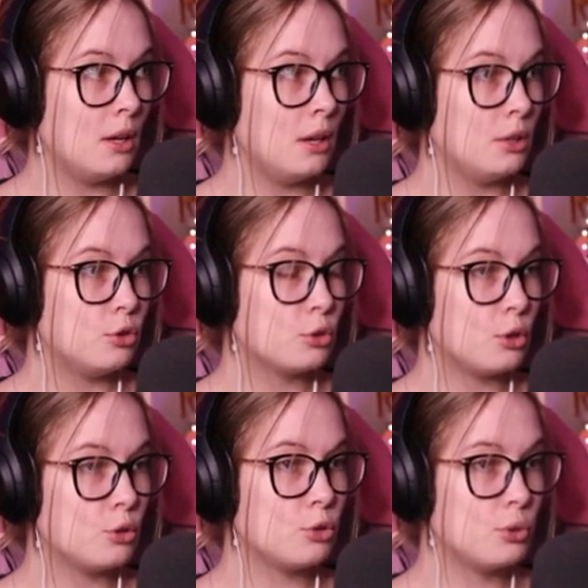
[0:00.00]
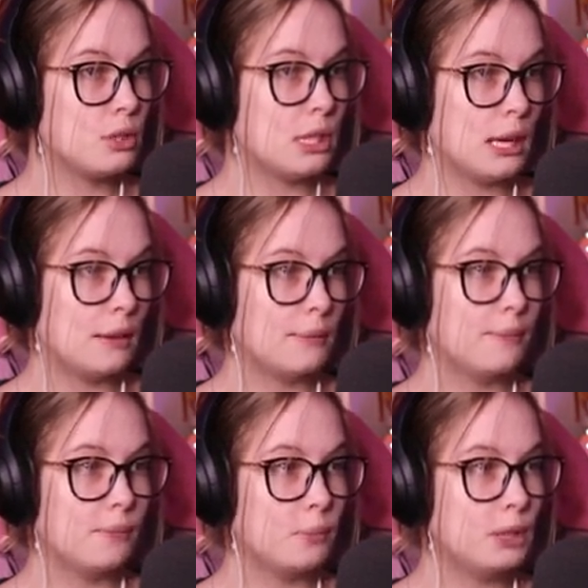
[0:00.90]
To go to Ul'dah,
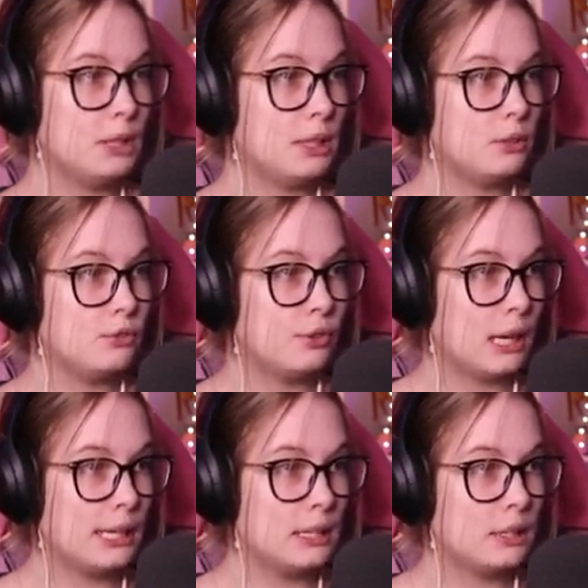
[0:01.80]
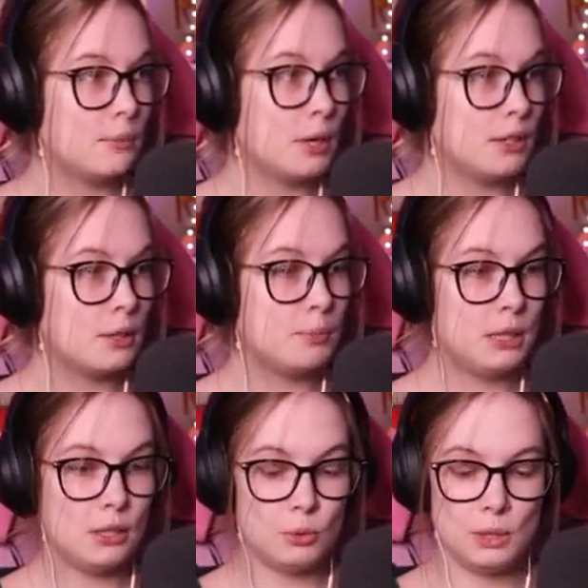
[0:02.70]
we need to find Mother
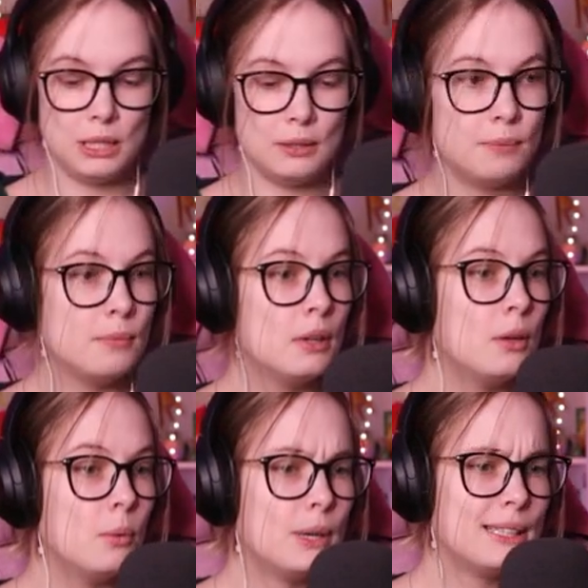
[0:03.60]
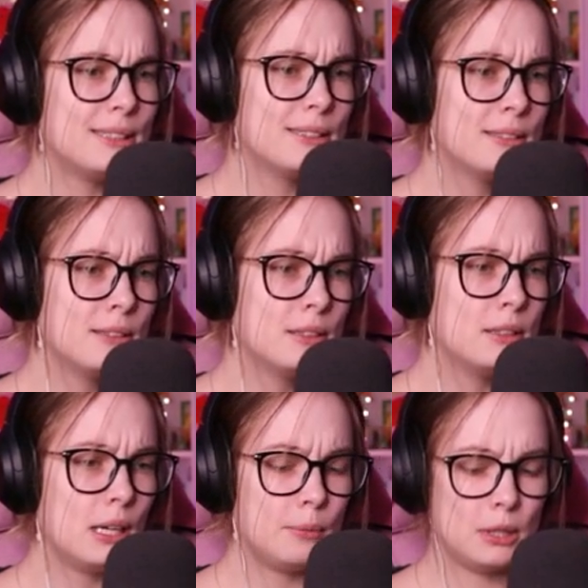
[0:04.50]
Miounne. What?
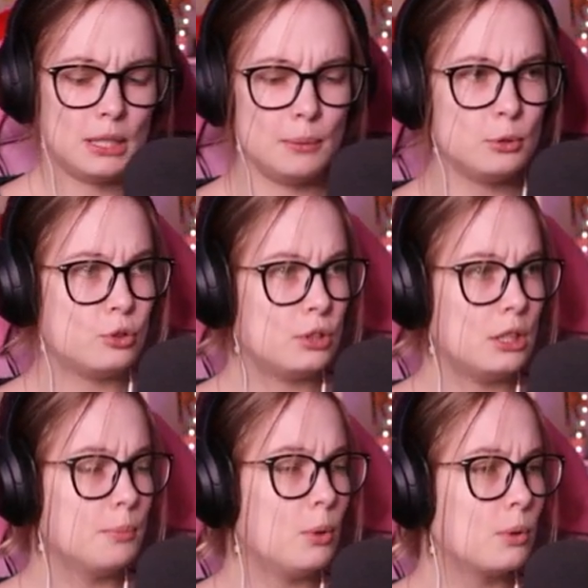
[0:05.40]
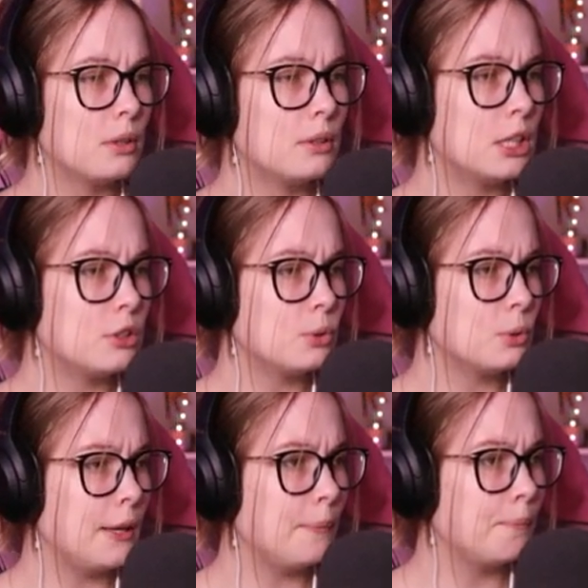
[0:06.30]
I'm not able to teleport. That's
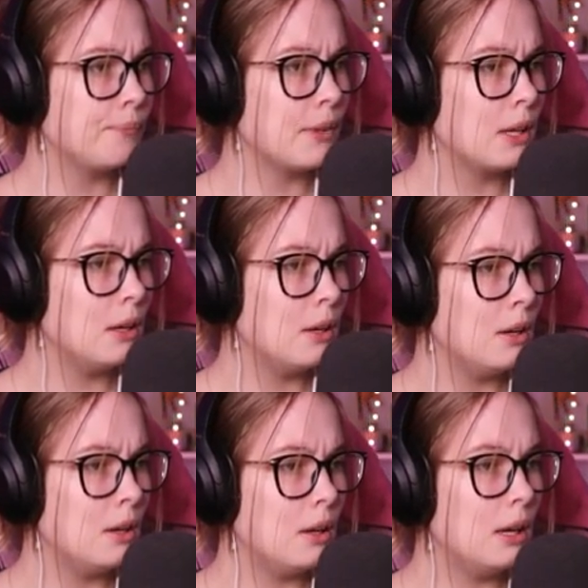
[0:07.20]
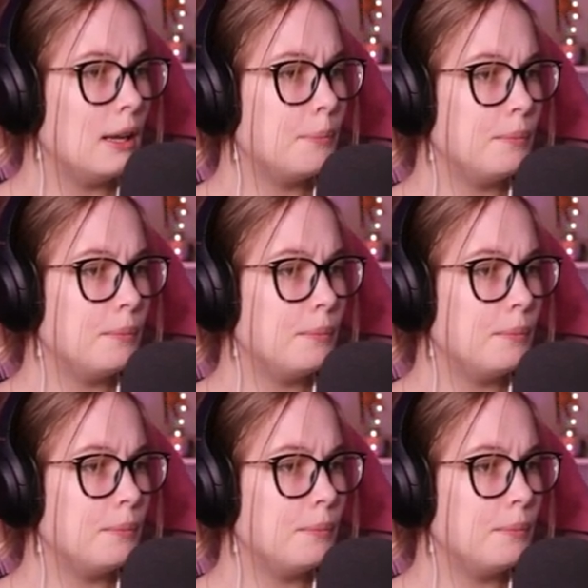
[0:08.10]
okay. And